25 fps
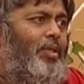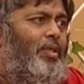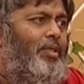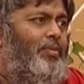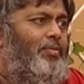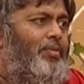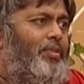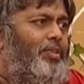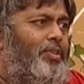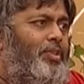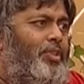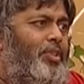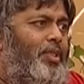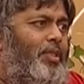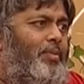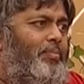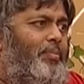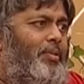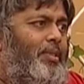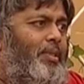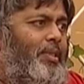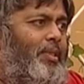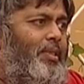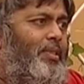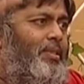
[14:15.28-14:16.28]
whatever
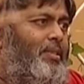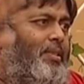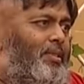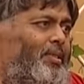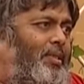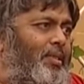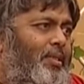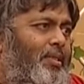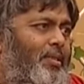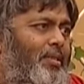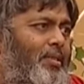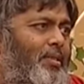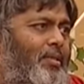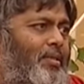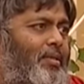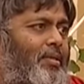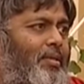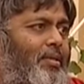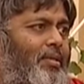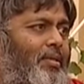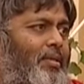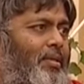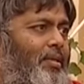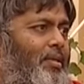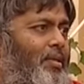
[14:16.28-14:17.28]
shape it has taken,
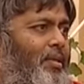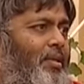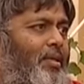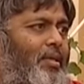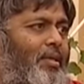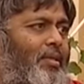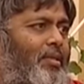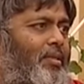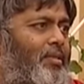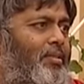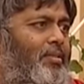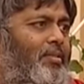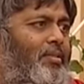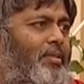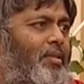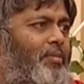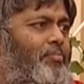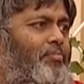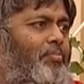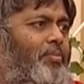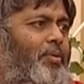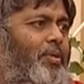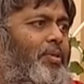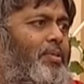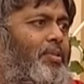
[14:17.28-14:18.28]
it is
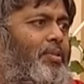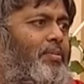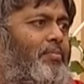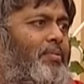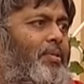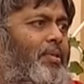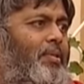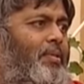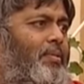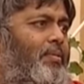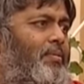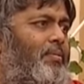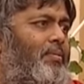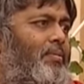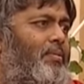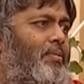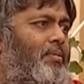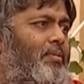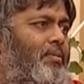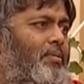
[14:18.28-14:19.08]
impossible to